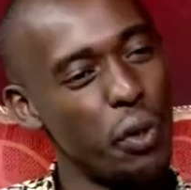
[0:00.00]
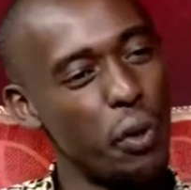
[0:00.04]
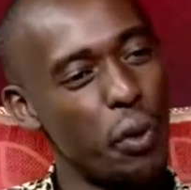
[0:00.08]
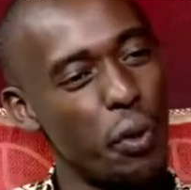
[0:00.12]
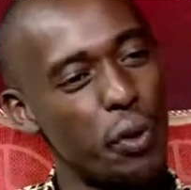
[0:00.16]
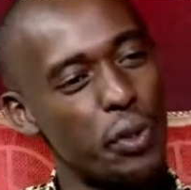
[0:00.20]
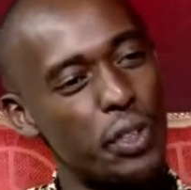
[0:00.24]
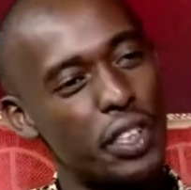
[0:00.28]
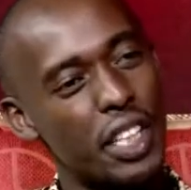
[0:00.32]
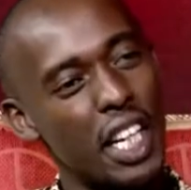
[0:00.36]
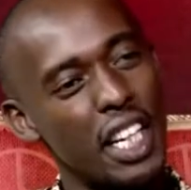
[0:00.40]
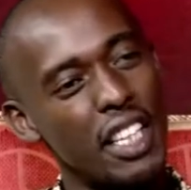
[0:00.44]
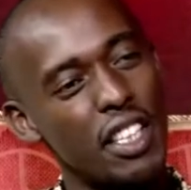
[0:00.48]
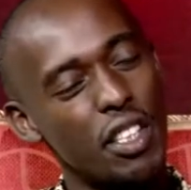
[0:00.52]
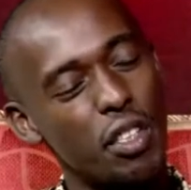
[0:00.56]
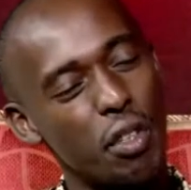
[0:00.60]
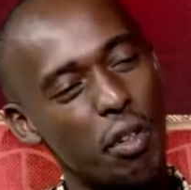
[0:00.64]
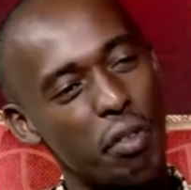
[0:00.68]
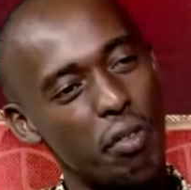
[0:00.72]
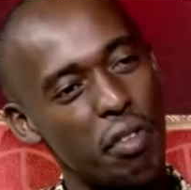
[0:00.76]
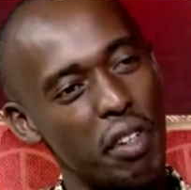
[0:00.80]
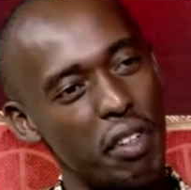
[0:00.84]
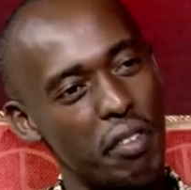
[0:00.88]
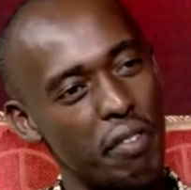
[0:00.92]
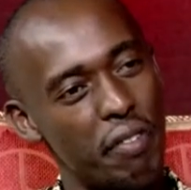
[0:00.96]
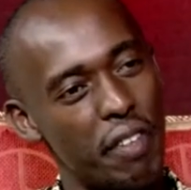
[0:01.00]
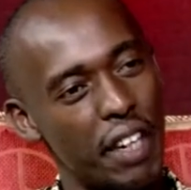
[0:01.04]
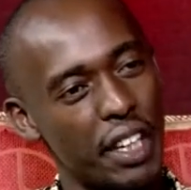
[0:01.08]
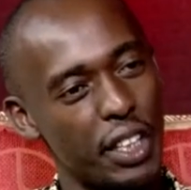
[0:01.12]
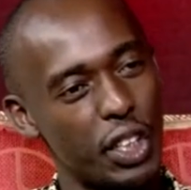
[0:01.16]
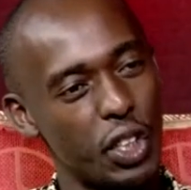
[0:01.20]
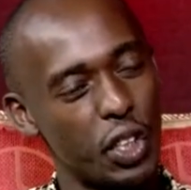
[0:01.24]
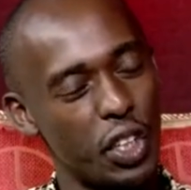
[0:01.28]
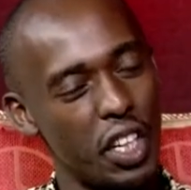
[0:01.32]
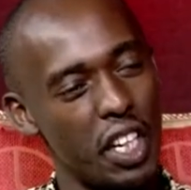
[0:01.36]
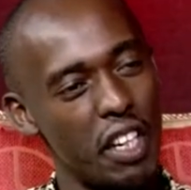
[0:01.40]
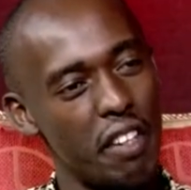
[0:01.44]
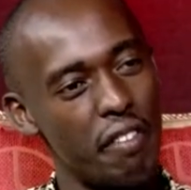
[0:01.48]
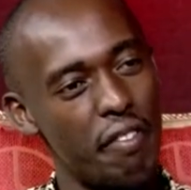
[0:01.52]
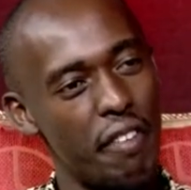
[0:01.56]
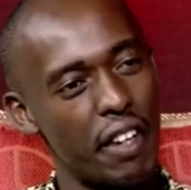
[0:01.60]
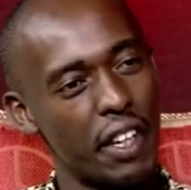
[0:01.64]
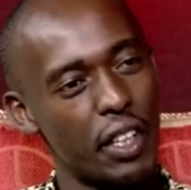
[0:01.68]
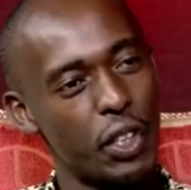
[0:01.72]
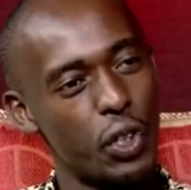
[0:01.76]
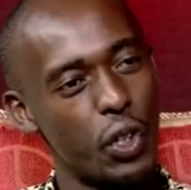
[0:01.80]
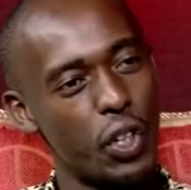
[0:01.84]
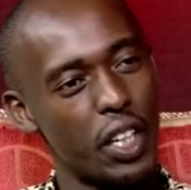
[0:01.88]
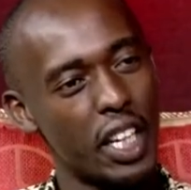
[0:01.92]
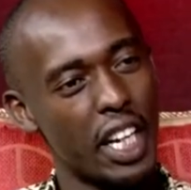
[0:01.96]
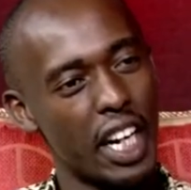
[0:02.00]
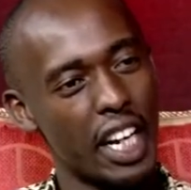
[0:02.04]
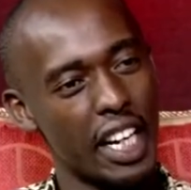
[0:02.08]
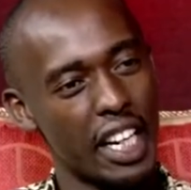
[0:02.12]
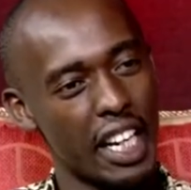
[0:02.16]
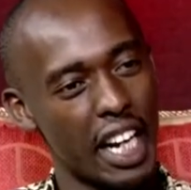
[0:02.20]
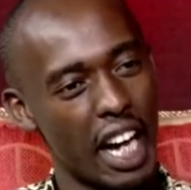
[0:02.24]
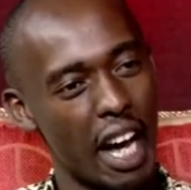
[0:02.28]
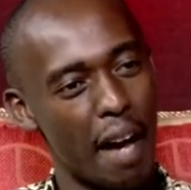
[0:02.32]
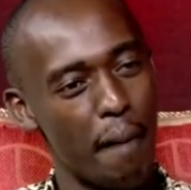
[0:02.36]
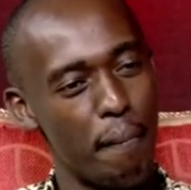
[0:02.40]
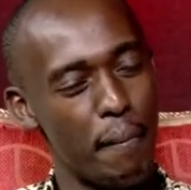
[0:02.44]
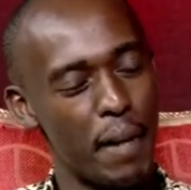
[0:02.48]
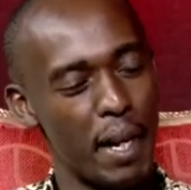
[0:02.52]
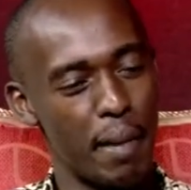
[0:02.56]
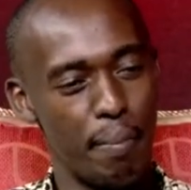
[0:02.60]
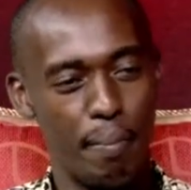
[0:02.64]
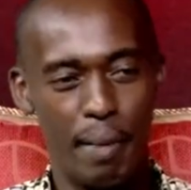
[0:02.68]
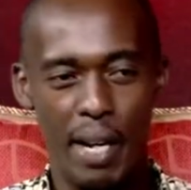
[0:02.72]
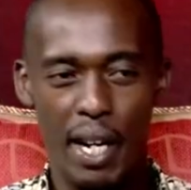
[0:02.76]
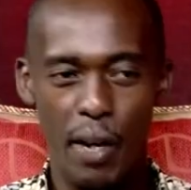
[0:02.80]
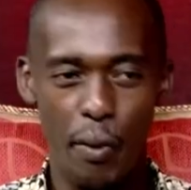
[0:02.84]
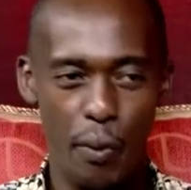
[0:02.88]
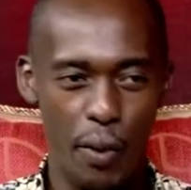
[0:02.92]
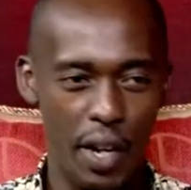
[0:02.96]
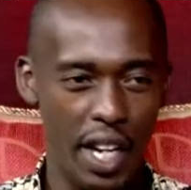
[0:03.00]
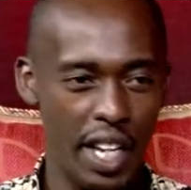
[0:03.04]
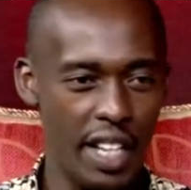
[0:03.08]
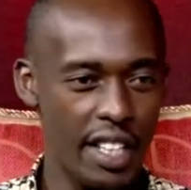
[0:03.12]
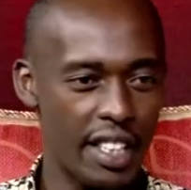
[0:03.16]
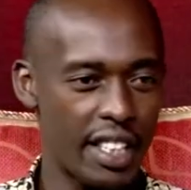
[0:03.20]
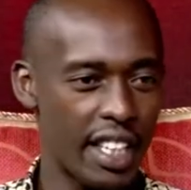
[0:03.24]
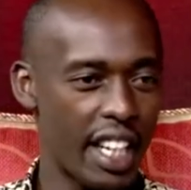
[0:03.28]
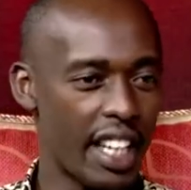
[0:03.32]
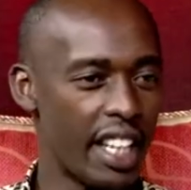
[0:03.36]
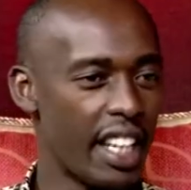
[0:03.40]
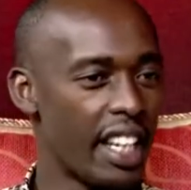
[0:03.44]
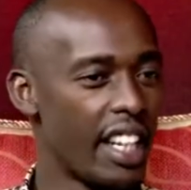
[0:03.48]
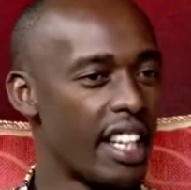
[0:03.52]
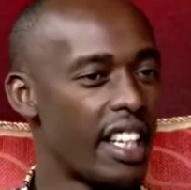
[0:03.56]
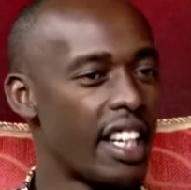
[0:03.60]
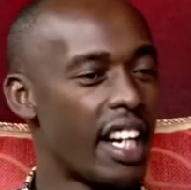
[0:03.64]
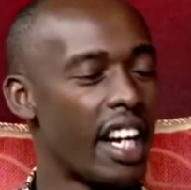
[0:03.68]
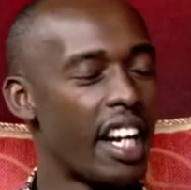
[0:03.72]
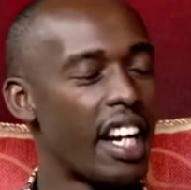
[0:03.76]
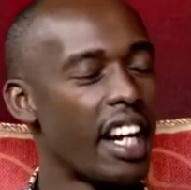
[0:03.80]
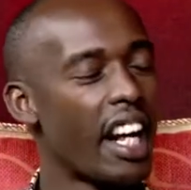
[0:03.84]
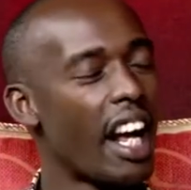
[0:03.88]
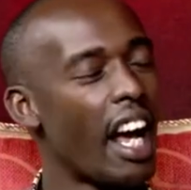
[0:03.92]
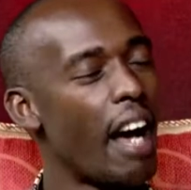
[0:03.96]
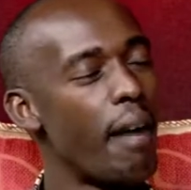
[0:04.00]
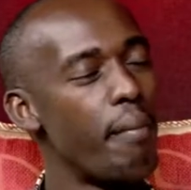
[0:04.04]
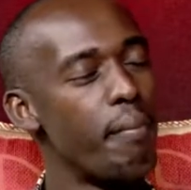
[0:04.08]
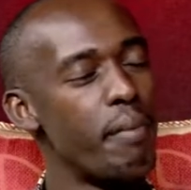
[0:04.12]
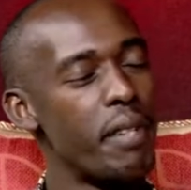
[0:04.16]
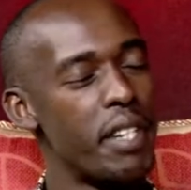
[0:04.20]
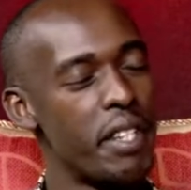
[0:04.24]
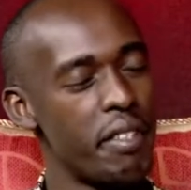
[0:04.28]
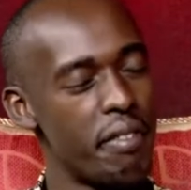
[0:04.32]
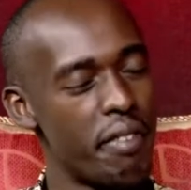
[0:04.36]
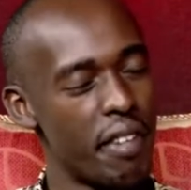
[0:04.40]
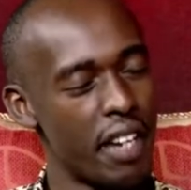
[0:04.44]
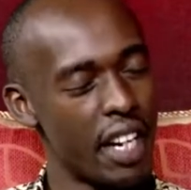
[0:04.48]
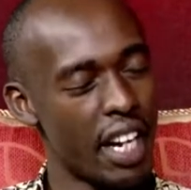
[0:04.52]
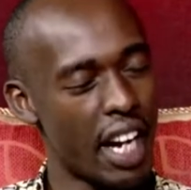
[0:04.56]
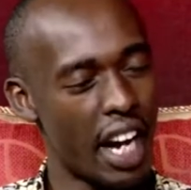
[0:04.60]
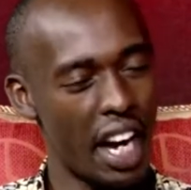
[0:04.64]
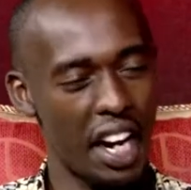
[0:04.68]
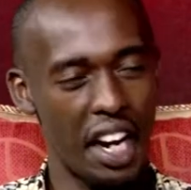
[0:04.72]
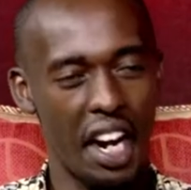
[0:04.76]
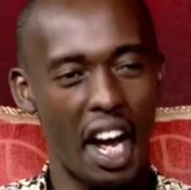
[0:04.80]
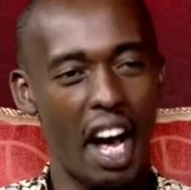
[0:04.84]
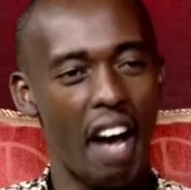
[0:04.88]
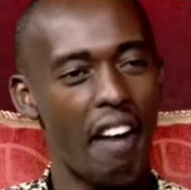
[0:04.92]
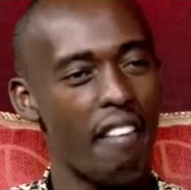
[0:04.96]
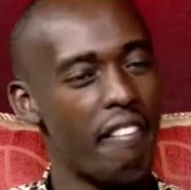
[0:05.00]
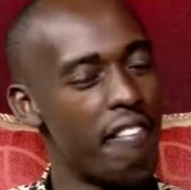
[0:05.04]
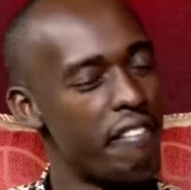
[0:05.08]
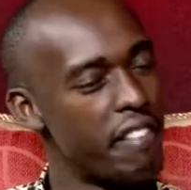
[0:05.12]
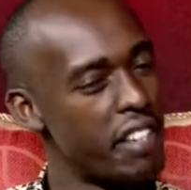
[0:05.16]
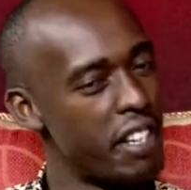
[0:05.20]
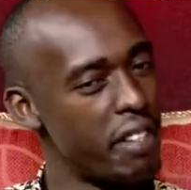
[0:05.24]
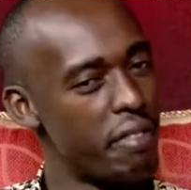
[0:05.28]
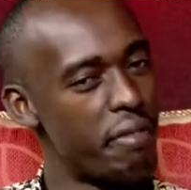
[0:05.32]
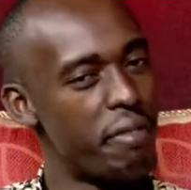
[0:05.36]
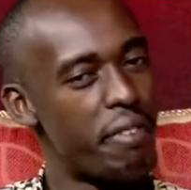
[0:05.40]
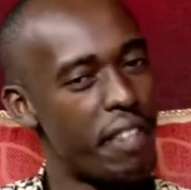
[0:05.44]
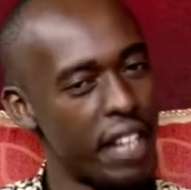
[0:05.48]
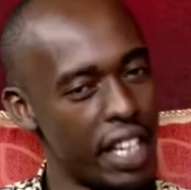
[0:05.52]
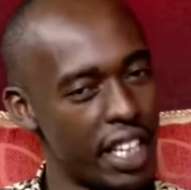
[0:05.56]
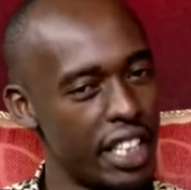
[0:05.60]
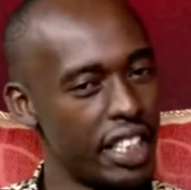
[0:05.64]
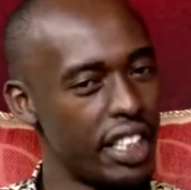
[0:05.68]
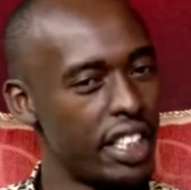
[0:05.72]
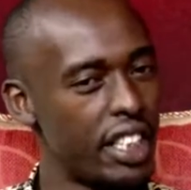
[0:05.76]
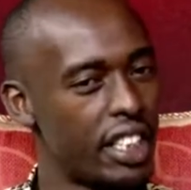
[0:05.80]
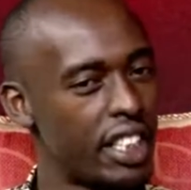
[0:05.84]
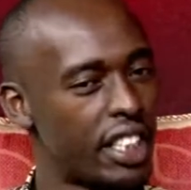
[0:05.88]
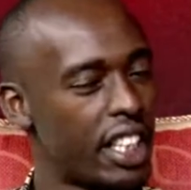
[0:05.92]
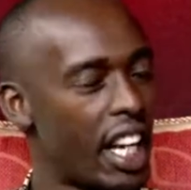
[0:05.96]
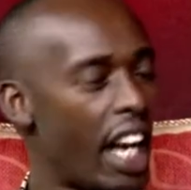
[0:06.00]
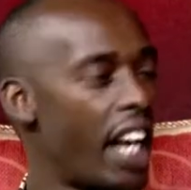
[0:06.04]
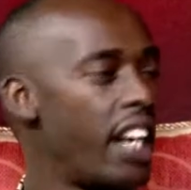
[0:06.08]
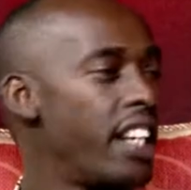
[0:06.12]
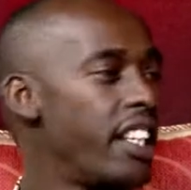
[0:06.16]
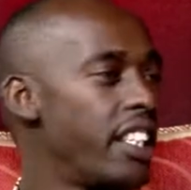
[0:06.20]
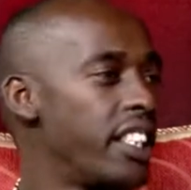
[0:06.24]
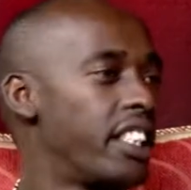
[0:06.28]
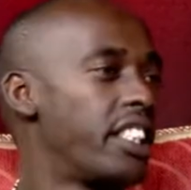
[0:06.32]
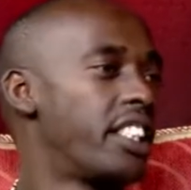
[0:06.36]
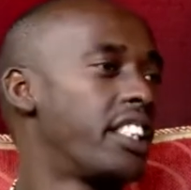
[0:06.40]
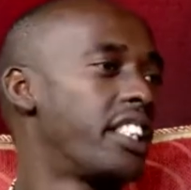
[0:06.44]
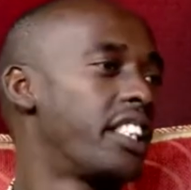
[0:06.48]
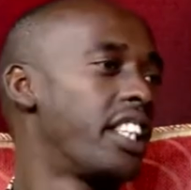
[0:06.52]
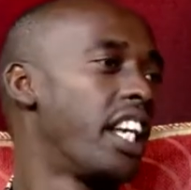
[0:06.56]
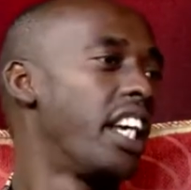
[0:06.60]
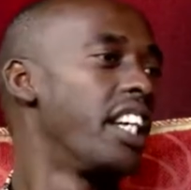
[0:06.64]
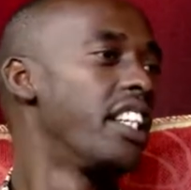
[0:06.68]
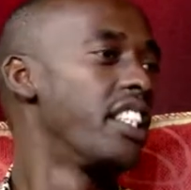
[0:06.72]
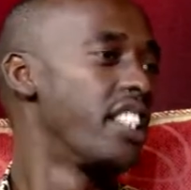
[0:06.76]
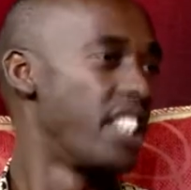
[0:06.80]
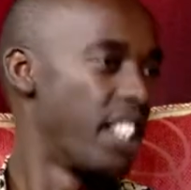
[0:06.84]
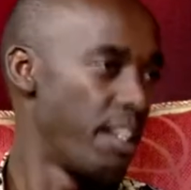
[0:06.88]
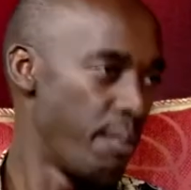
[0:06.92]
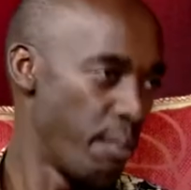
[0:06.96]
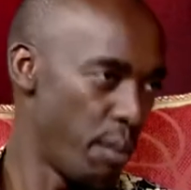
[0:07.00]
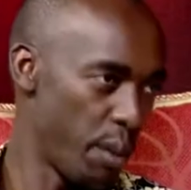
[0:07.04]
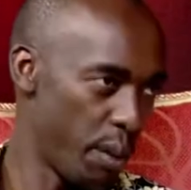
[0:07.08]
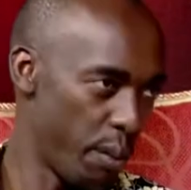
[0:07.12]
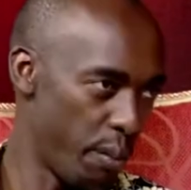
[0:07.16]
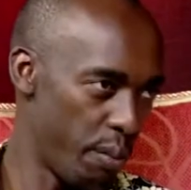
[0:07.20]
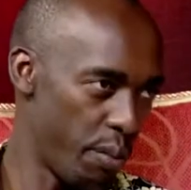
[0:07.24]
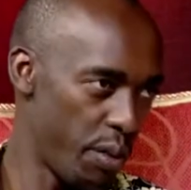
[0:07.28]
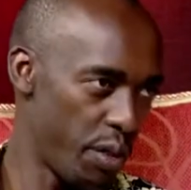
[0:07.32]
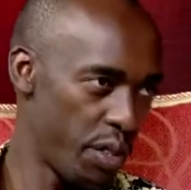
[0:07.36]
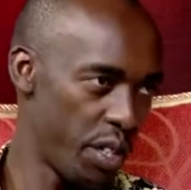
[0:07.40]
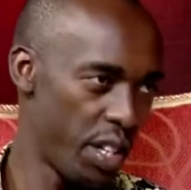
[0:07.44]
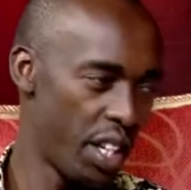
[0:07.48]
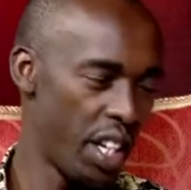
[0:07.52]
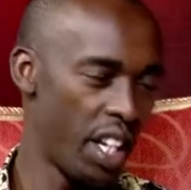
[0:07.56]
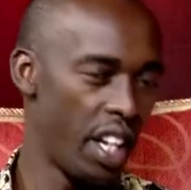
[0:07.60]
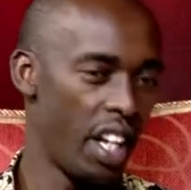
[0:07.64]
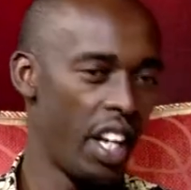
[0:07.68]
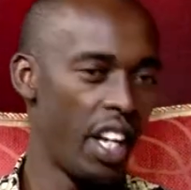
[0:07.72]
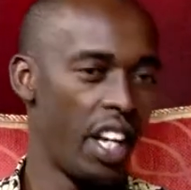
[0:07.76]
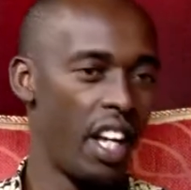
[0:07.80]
you know, signs of infection. Infection can come in many ways, and it can come, it can have different signs and symptoms.